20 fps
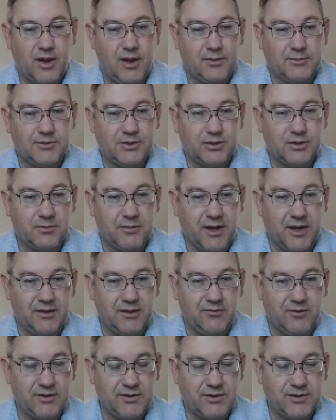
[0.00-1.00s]
So the
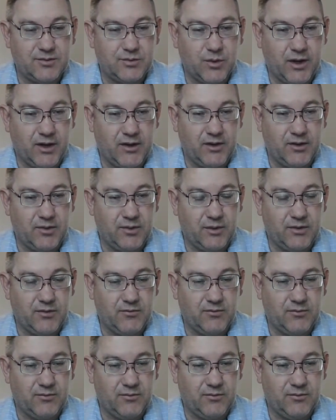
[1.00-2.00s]
main reason why you would
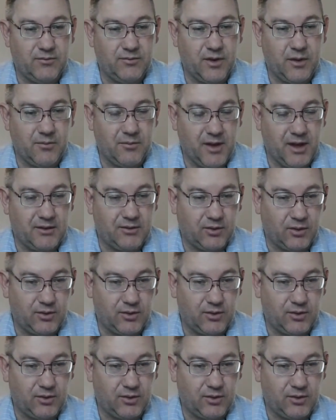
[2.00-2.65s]
amend